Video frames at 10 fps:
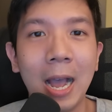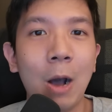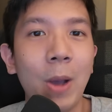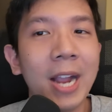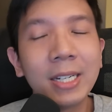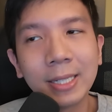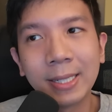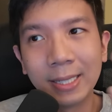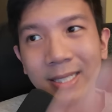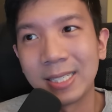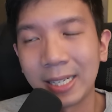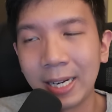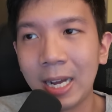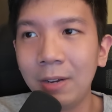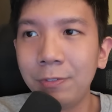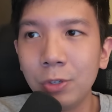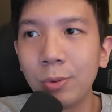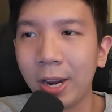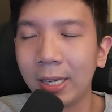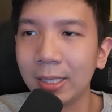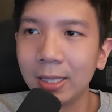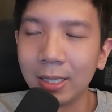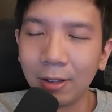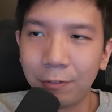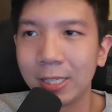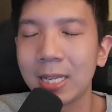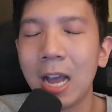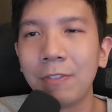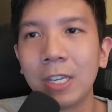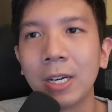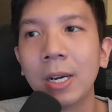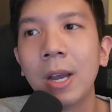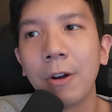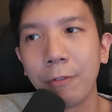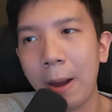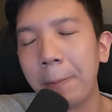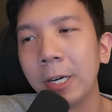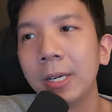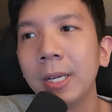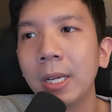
I'll anchor her in the second half. New character in the first half here, Rappa.